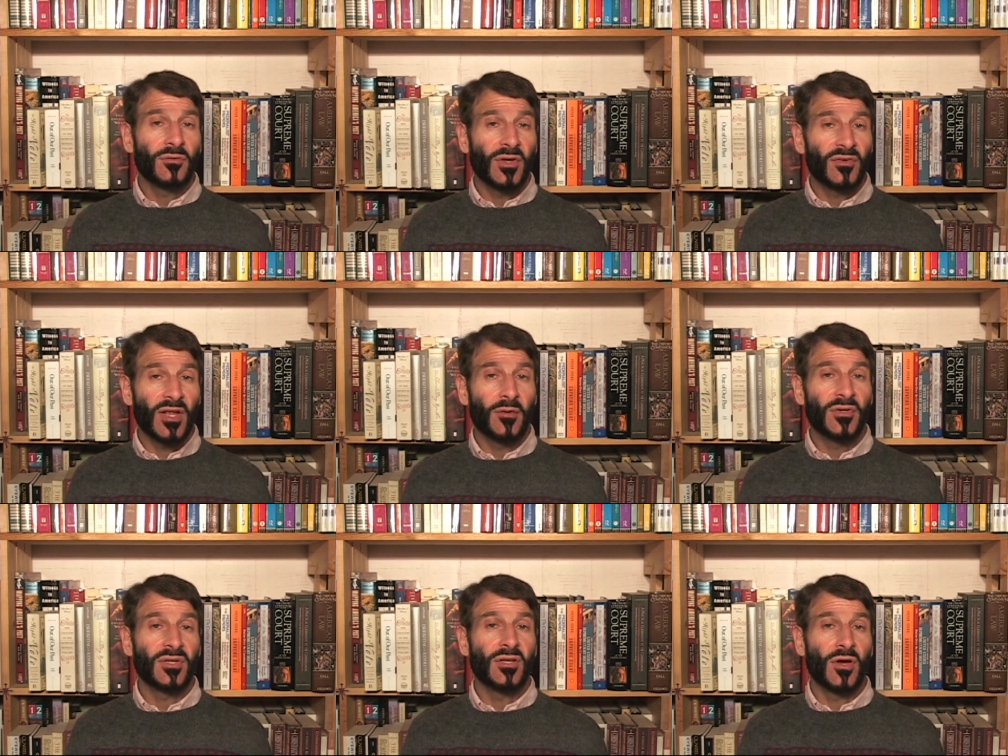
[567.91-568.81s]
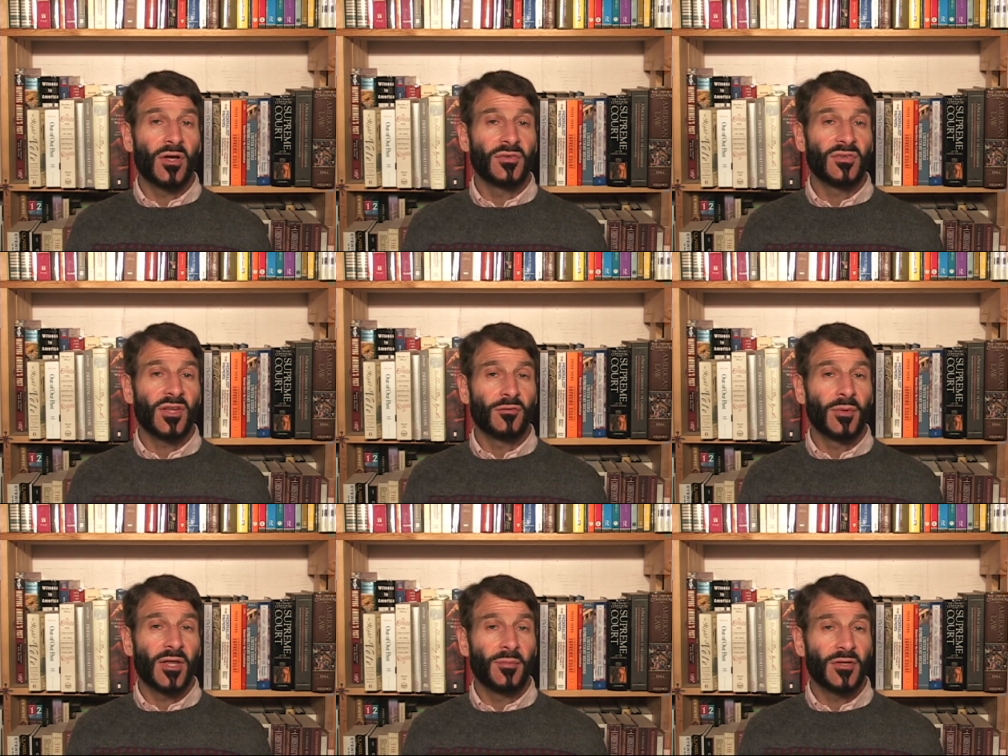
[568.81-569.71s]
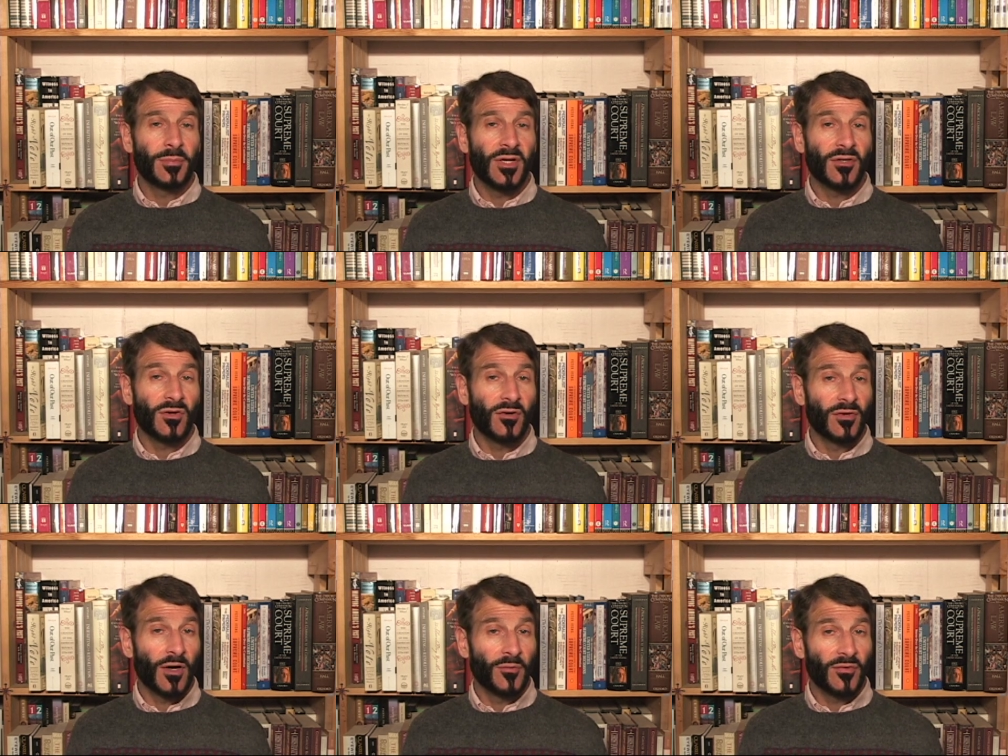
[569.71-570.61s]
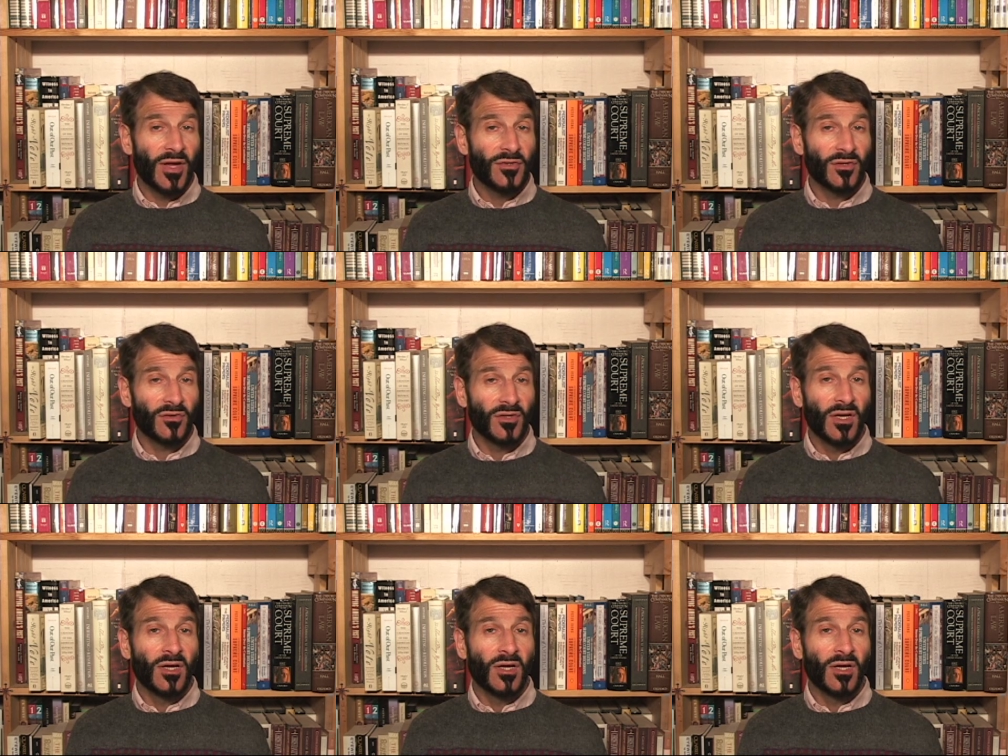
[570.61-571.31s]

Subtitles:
we established that knowledge is given by the best predictor of our observations.